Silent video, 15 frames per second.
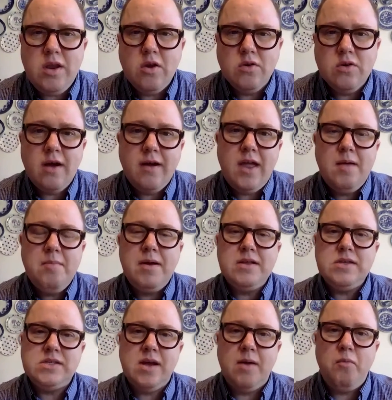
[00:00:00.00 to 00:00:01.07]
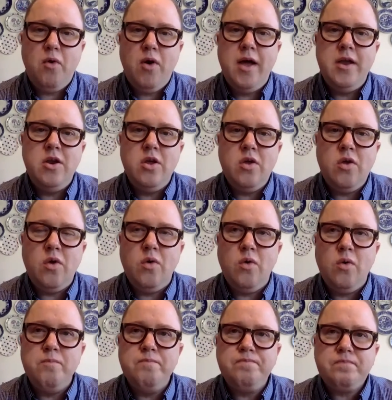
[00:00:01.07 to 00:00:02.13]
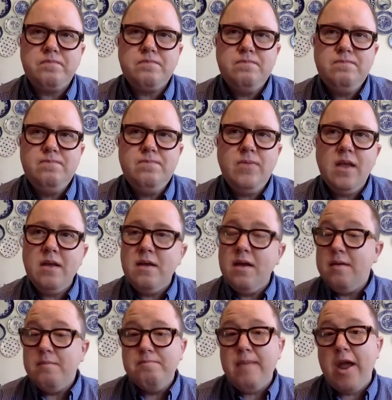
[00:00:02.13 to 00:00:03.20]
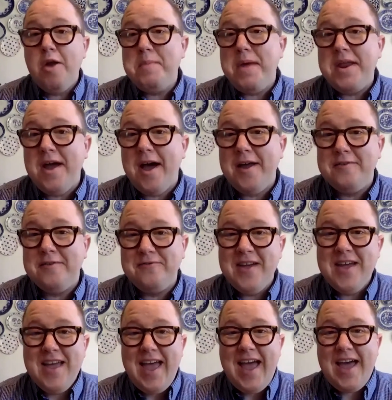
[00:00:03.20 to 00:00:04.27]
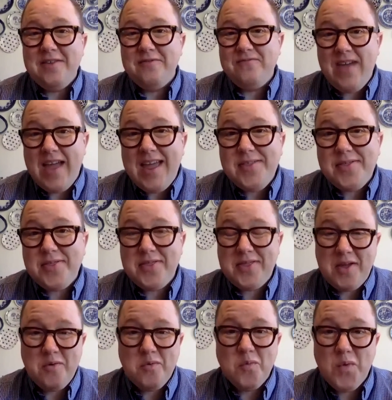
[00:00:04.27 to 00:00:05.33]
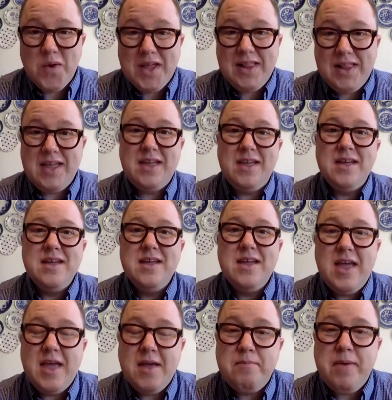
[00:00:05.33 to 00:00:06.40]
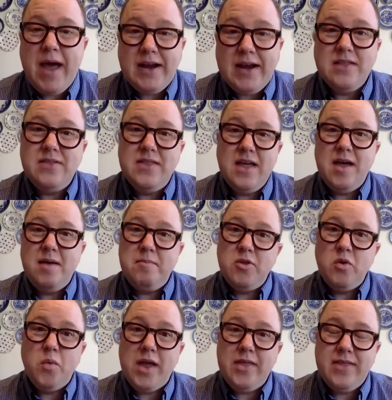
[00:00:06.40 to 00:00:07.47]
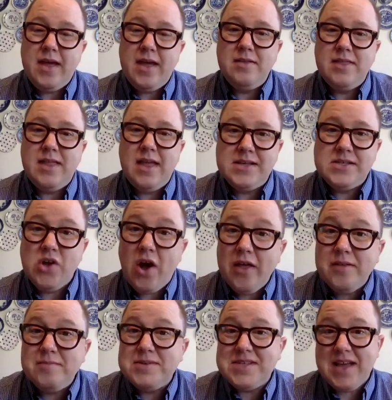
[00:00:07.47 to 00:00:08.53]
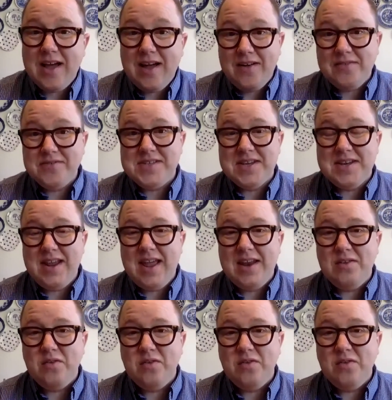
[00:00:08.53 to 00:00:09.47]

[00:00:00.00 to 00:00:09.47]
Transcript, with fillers: you're talking about someone who may or may not have had a faith that really impacted them and the way they, they saw themselves and, and the